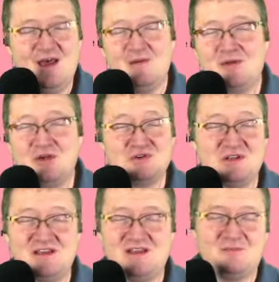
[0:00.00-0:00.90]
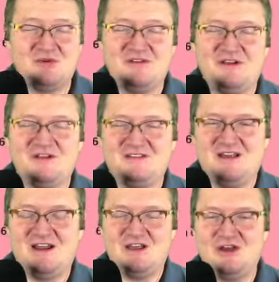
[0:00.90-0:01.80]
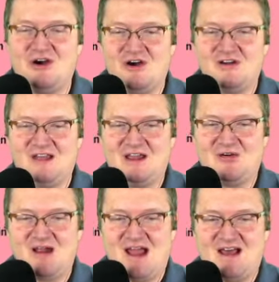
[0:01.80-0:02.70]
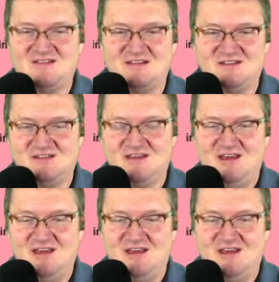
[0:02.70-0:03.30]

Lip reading: But usually in Brazil, it's not a yard like grass. It's